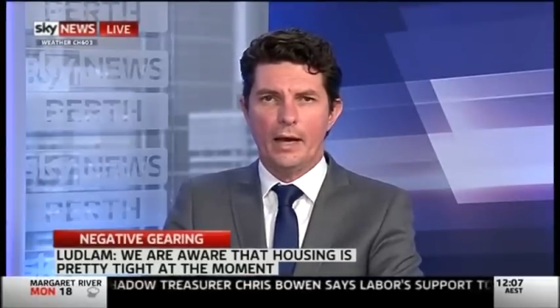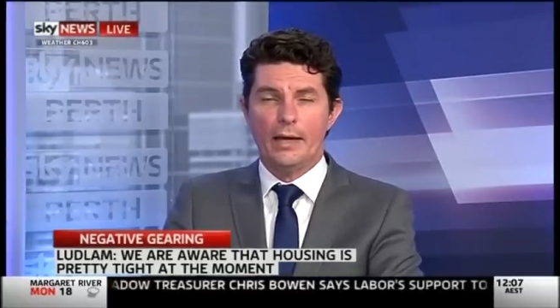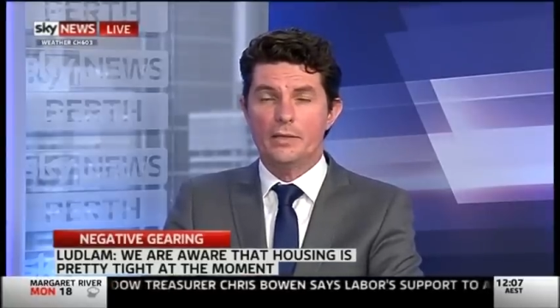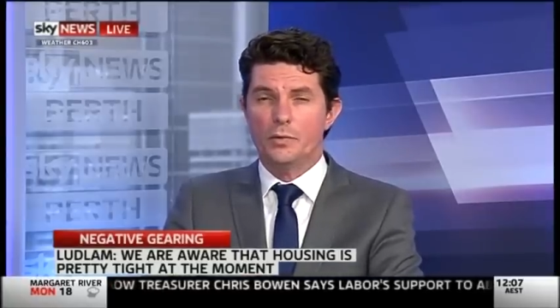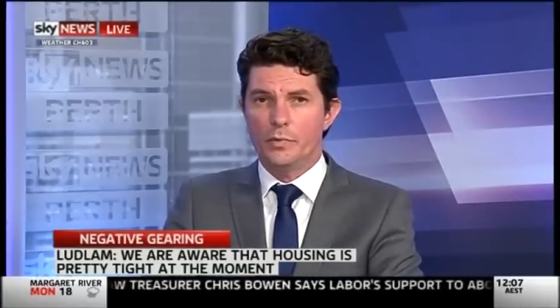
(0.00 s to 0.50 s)

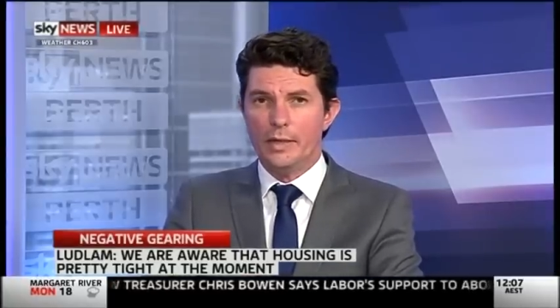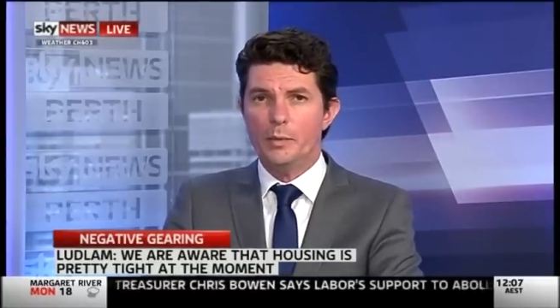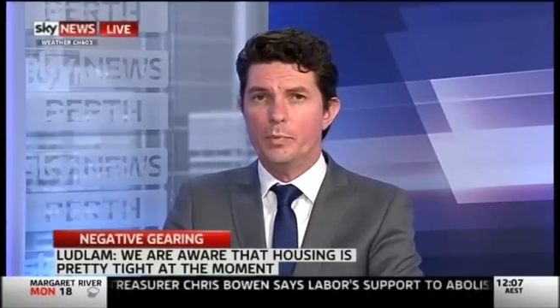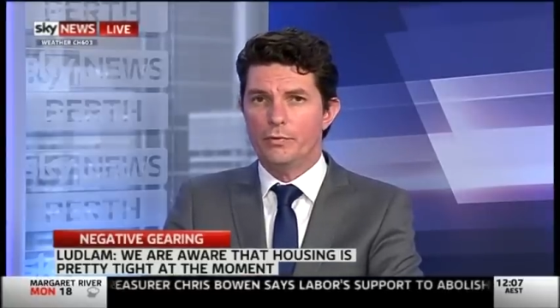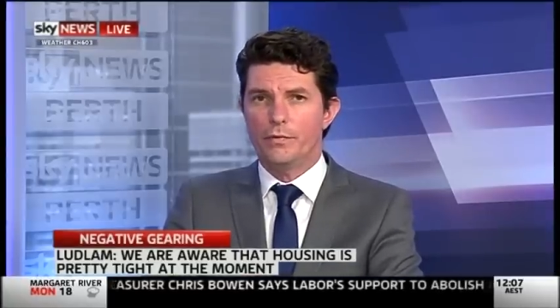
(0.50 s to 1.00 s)
It's a really
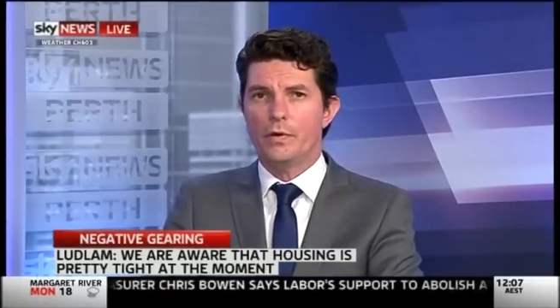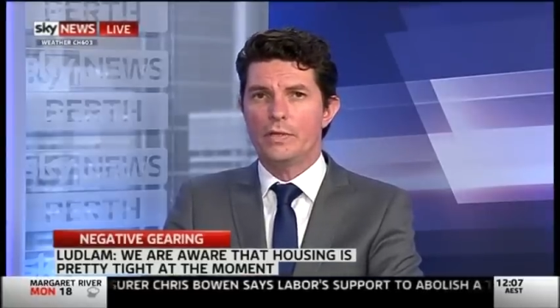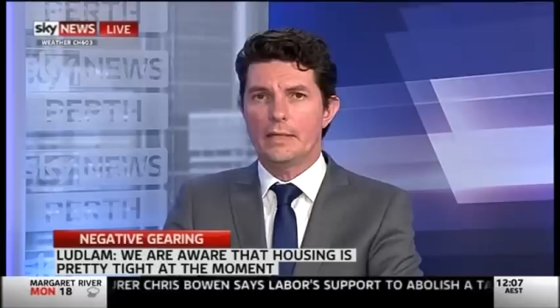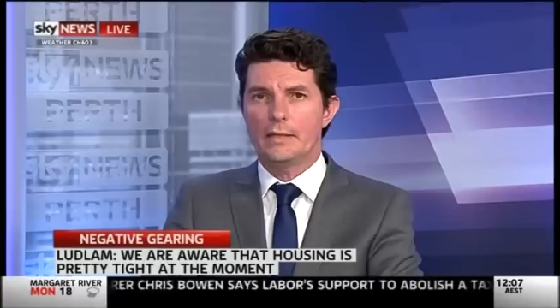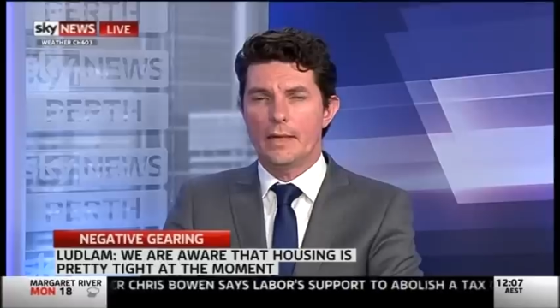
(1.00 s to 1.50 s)

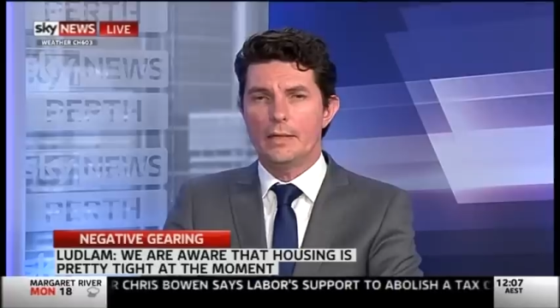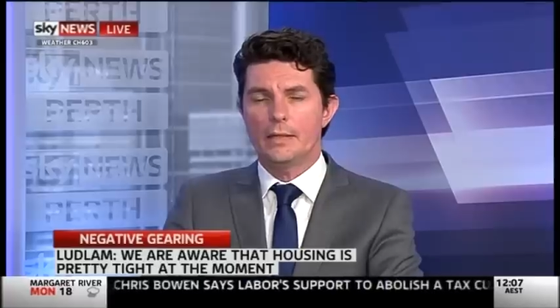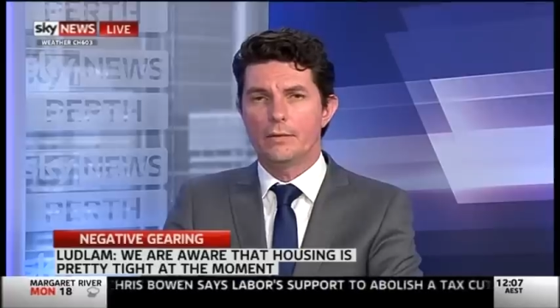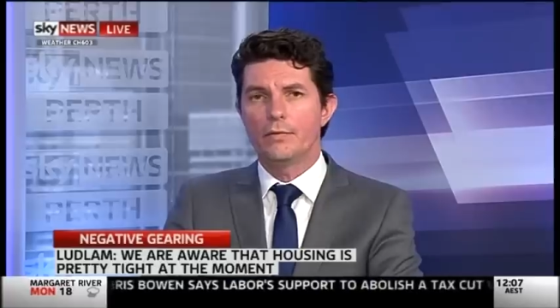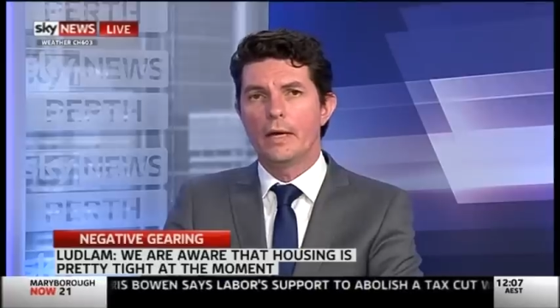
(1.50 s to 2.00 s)
perverse
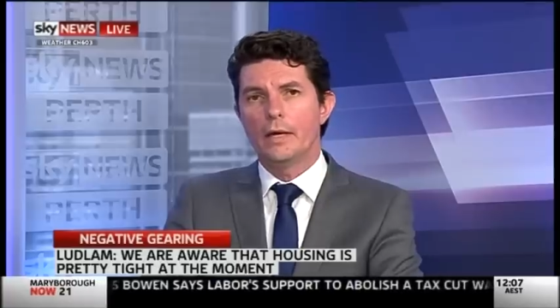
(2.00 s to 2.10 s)
incentive.